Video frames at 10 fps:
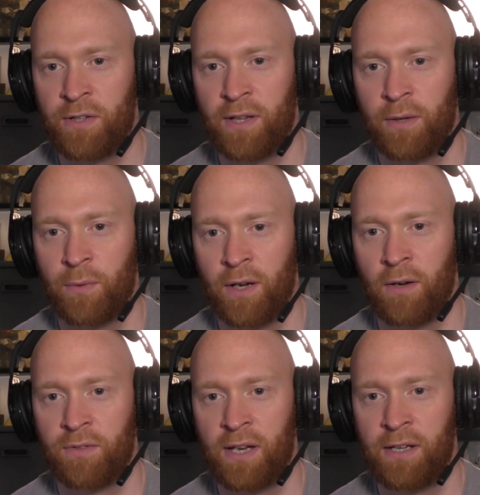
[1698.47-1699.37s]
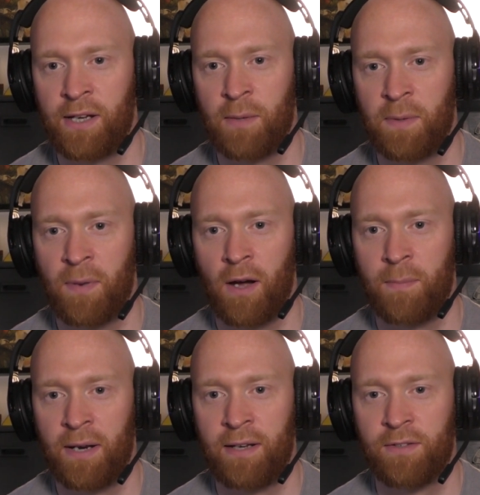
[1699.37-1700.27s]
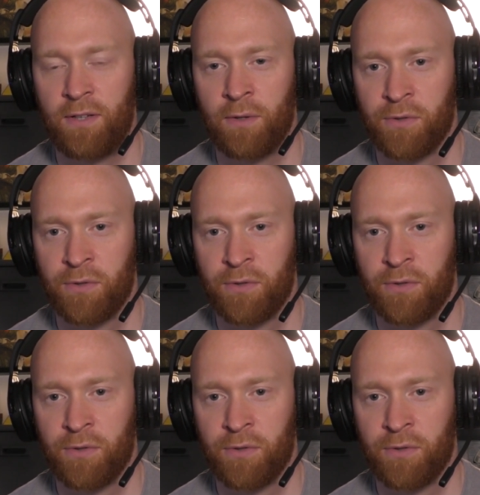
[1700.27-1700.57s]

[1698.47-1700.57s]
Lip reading: I think with the content you're going to be piping into your